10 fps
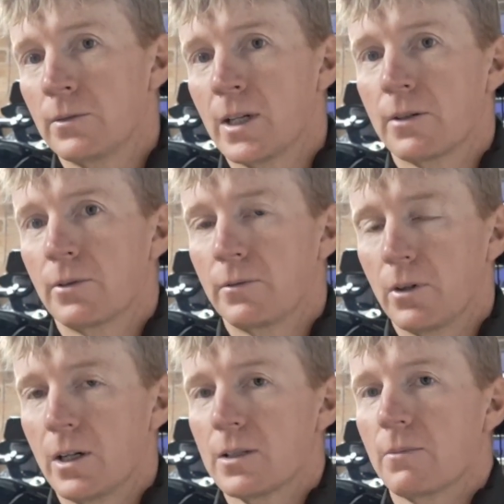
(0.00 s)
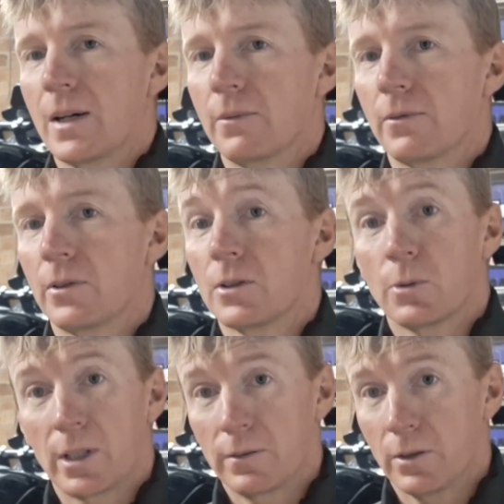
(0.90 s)
done a revised map for the
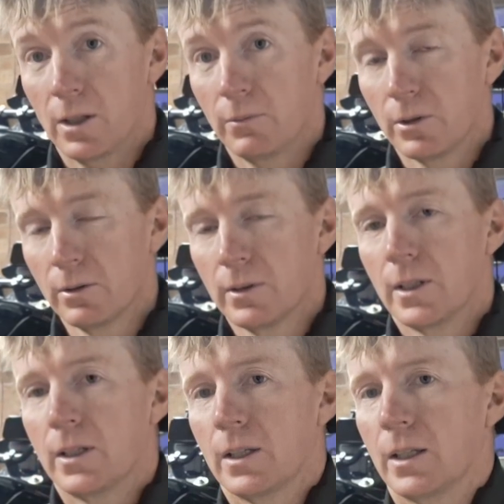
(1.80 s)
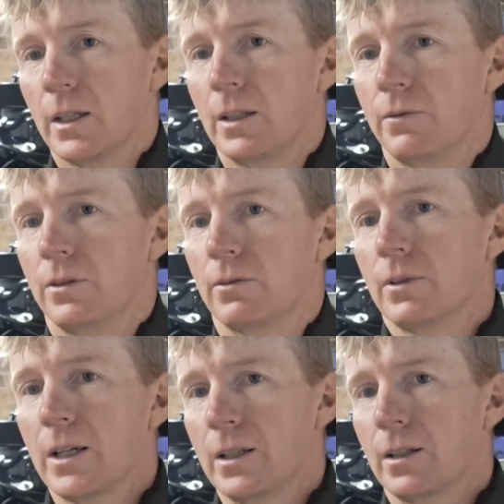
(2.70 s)
25 model. If you're
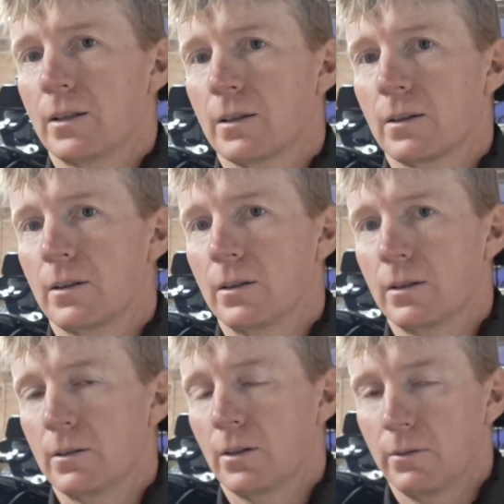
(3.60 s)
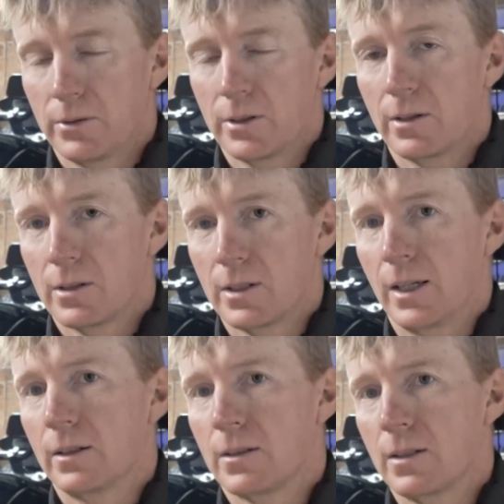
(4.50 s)
running the
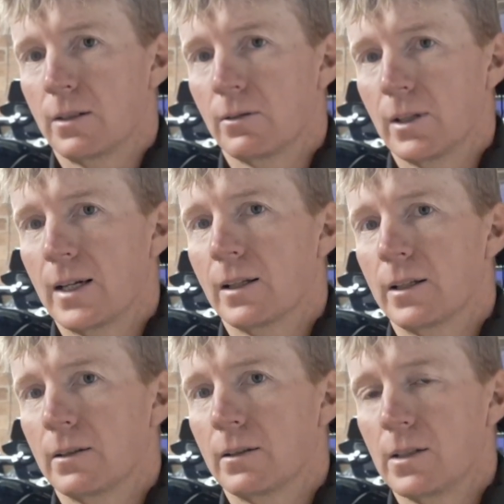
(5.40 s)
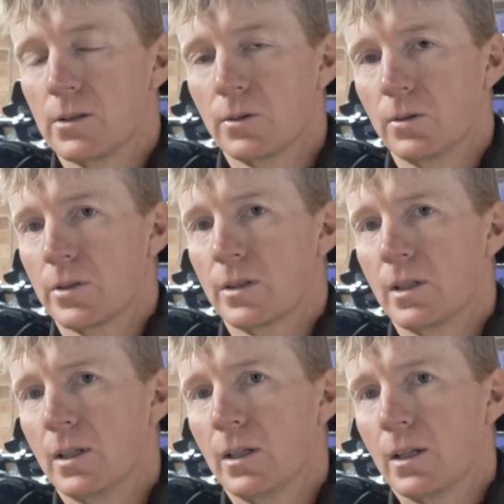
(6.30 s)
standard single outlet exhaust,
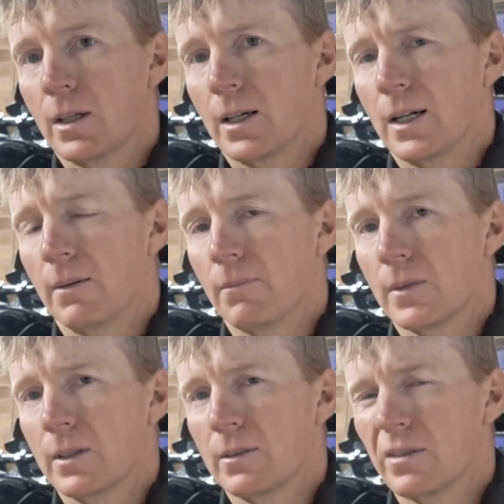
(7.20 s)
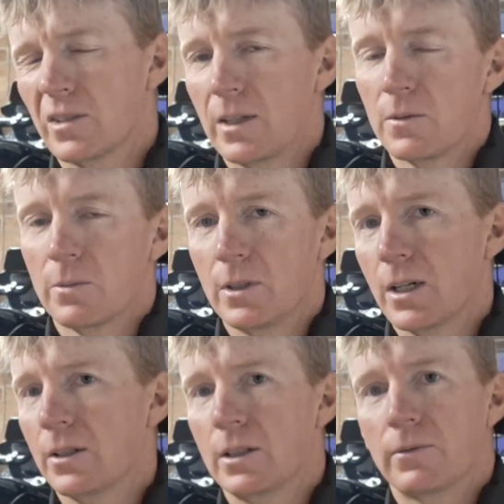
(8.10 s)
it seems to be
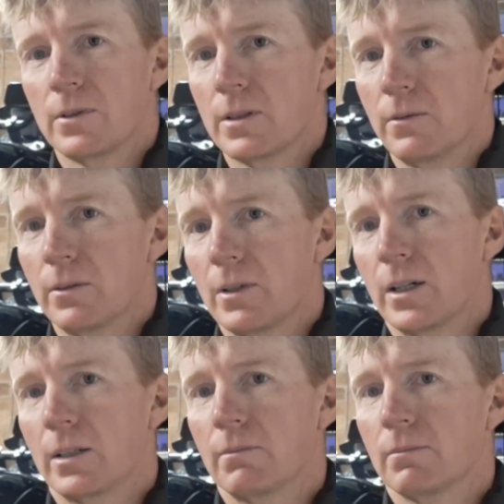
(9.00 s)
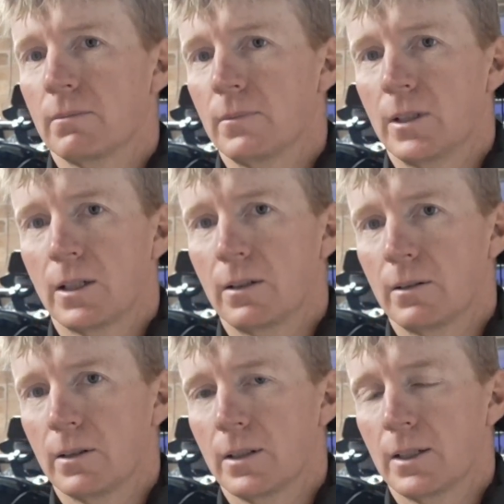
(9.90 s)
no difference if you're running,
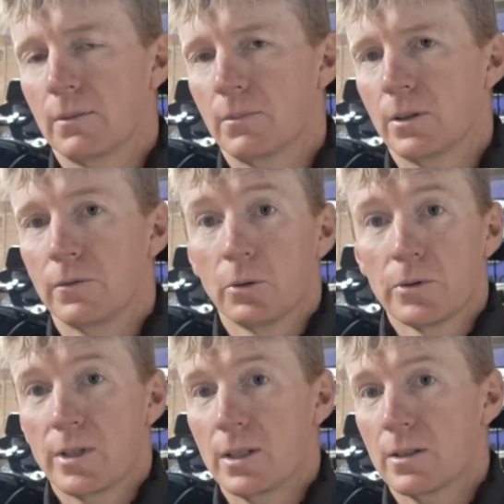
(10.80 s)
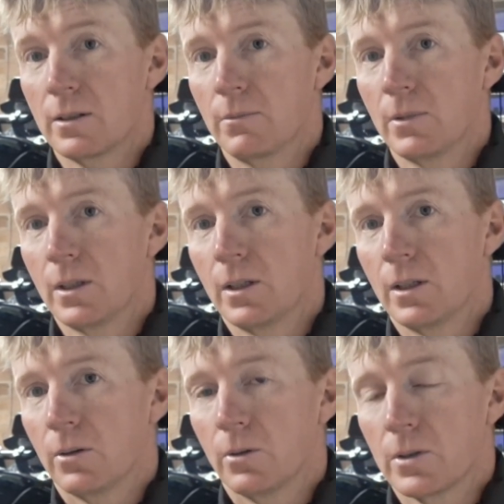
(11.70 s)
a full system
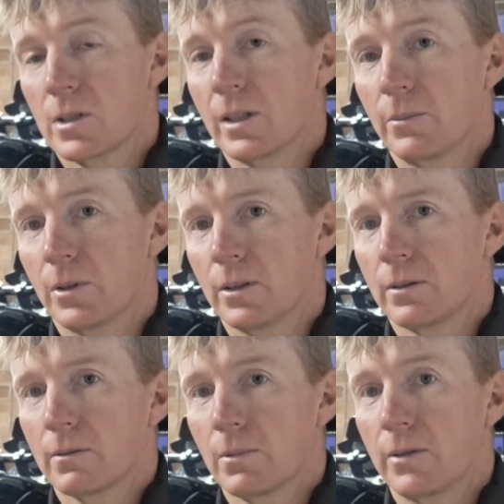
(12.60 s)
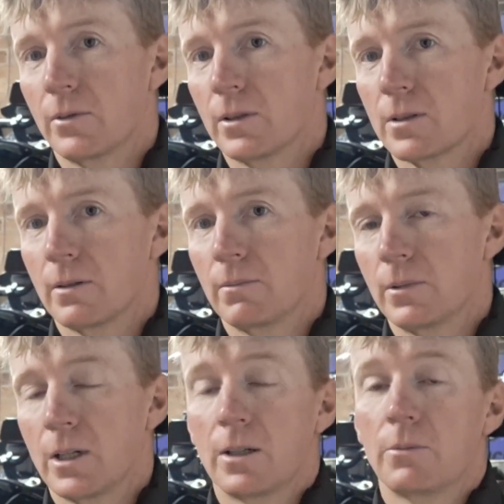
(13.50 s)
or a slip-on, whether it's a
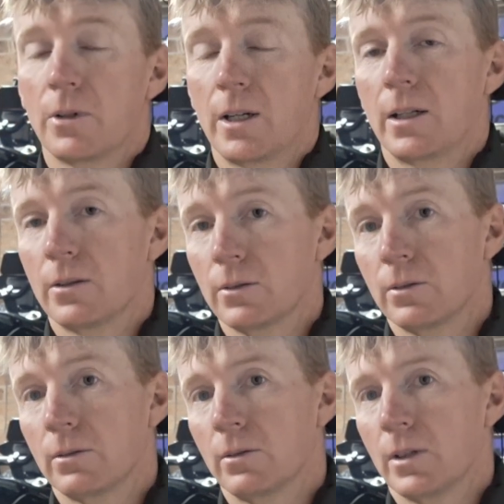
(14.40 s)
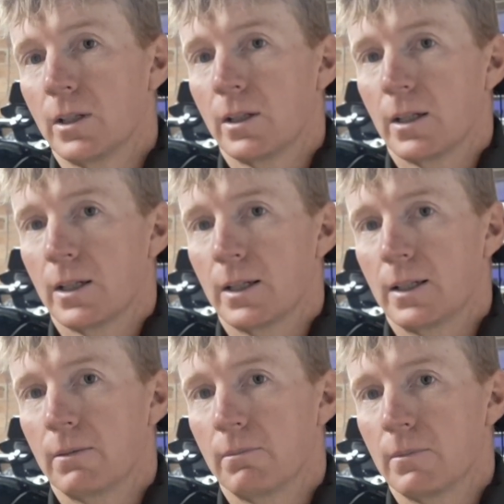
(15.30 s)
known brand or,
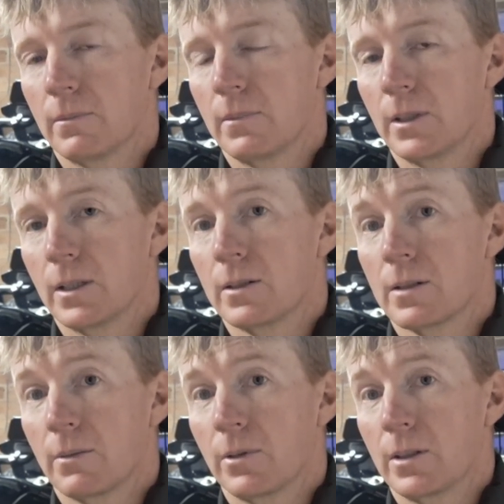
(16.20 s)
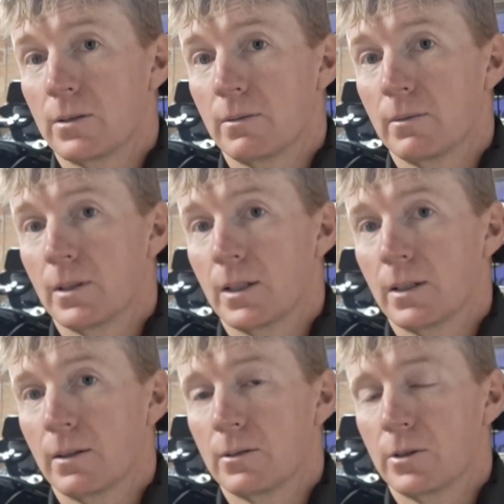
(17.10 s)
some of these
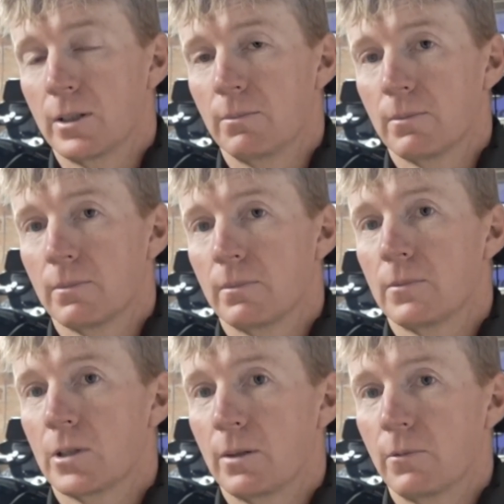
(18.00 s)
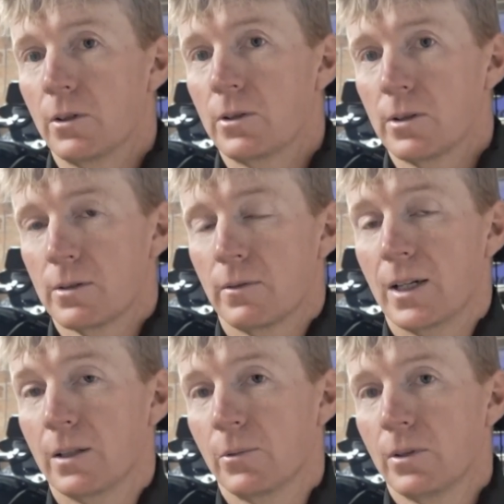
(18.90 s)
the cheap versions
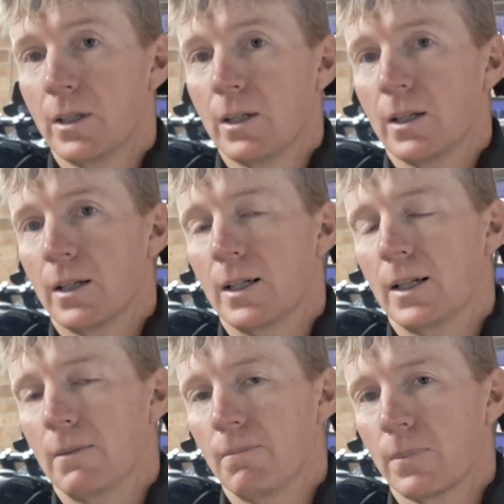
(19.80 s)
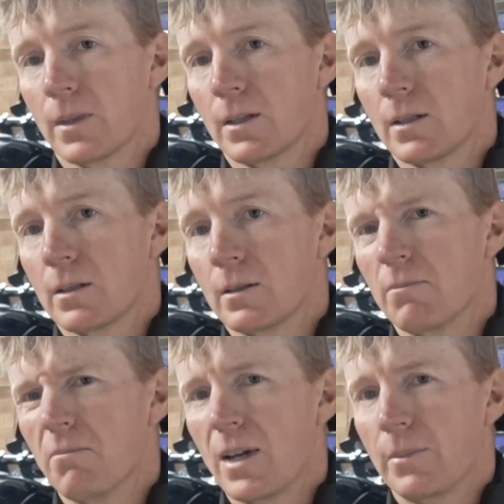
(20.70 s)
available.
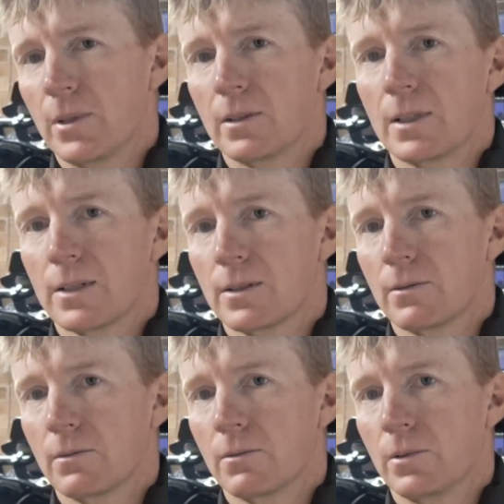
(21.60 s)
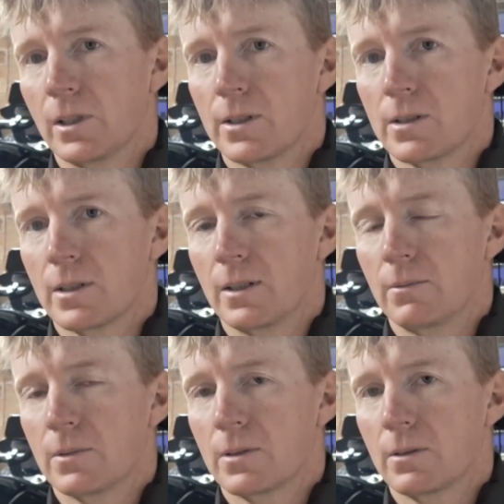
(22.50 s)
Mapping doesn't really
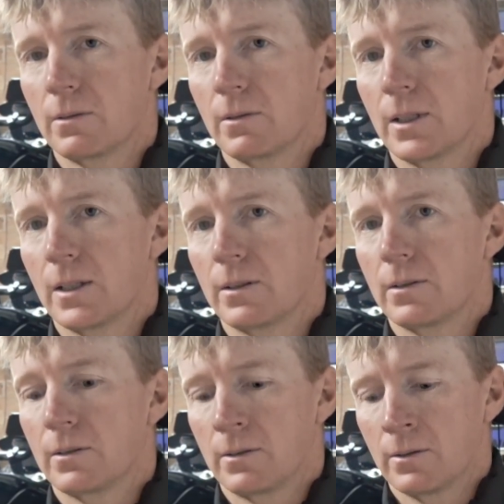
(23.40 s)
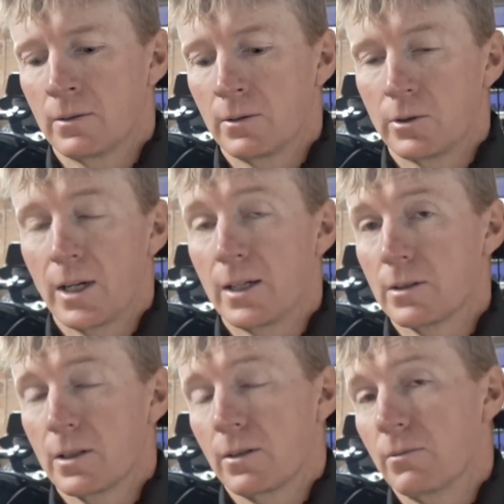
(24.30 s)
seem to
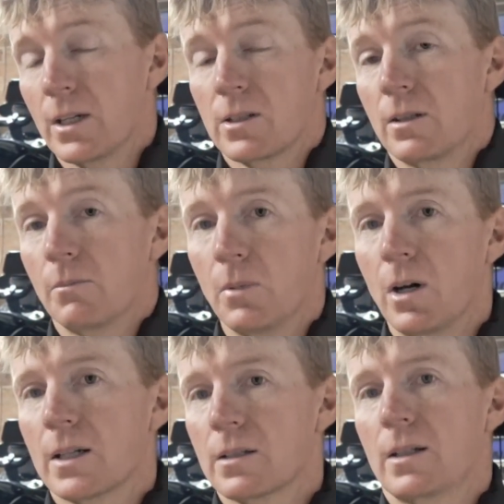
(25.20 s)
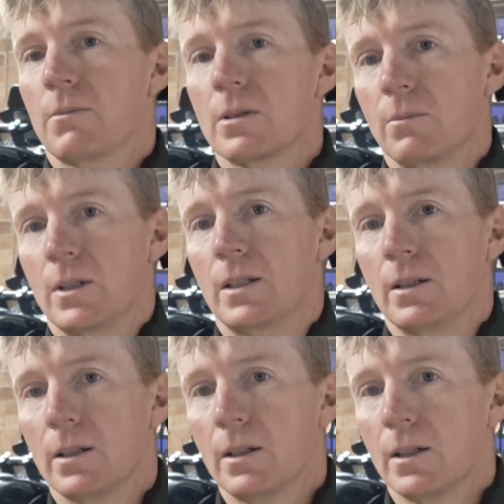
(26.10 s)
change, so the rest of the bike seems to be